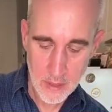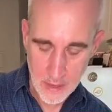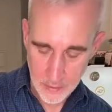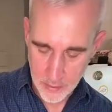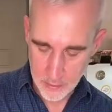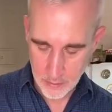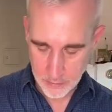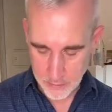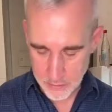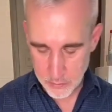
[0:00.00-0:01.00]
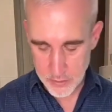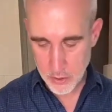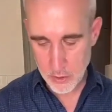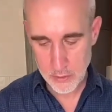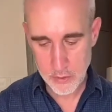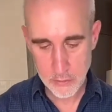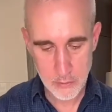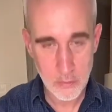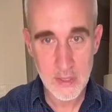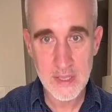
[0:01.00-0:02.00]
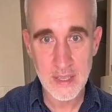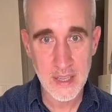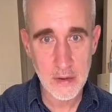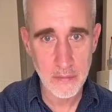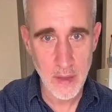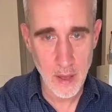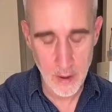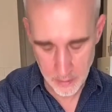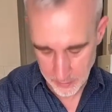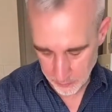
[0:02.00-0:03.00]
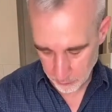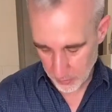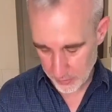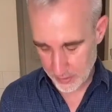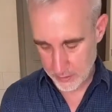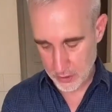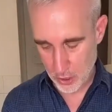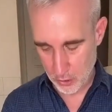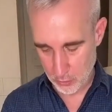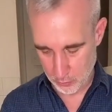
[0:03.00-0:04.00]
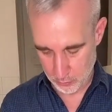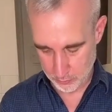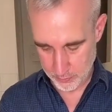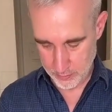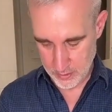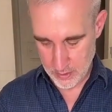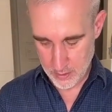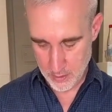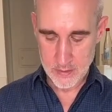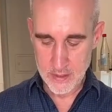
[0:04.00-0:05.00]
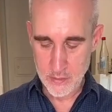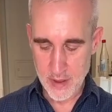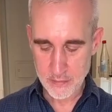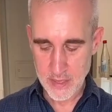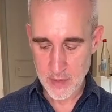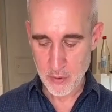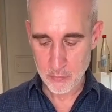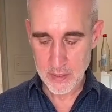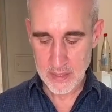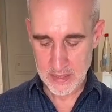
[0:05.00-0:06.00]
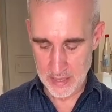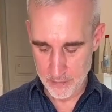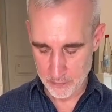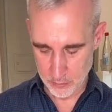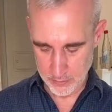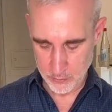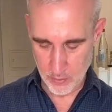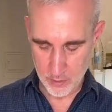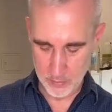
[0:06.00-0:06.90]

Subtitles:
And then this will start to solidify when it gets cold. So you have to keep it really level as well,